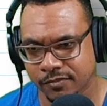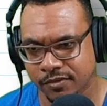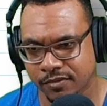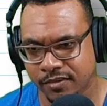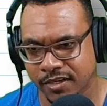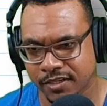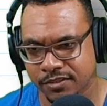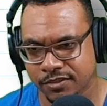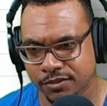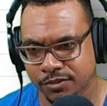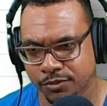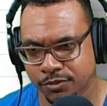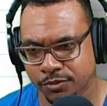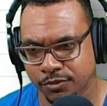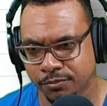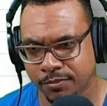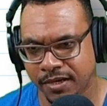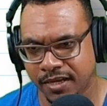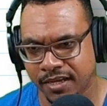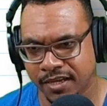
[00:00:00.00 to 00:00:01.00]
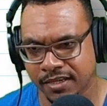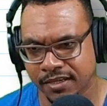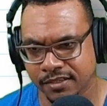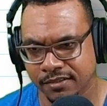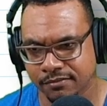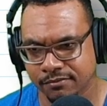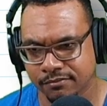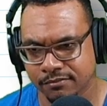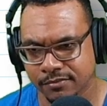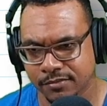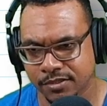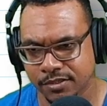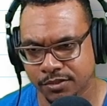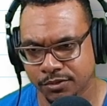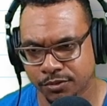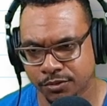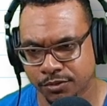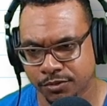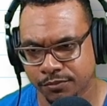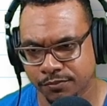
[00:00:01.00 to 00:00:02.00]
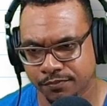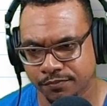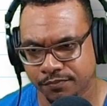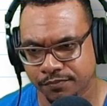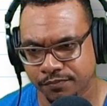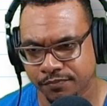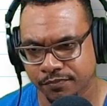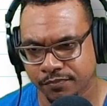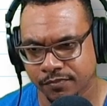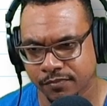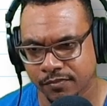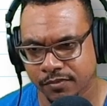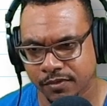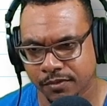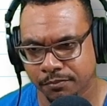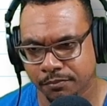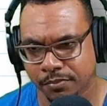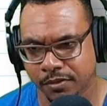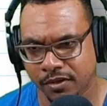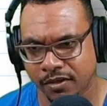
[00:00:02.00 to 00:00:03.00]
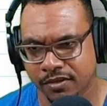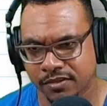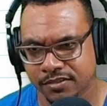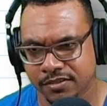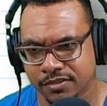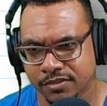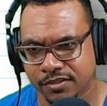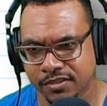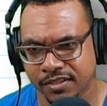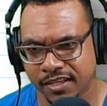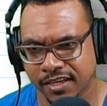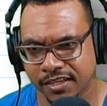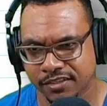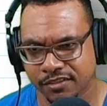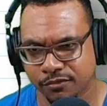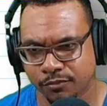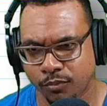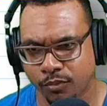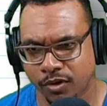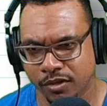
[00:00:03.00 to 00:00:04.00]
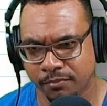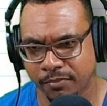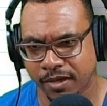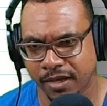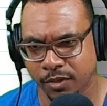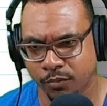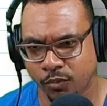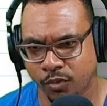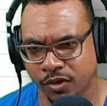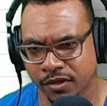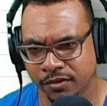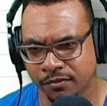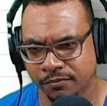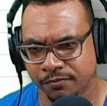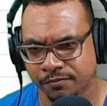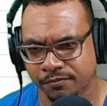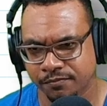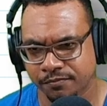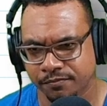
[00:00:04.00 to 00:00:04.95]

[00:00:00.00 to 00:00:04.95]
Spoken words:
All right, 0 by 0 plus -1 by 1.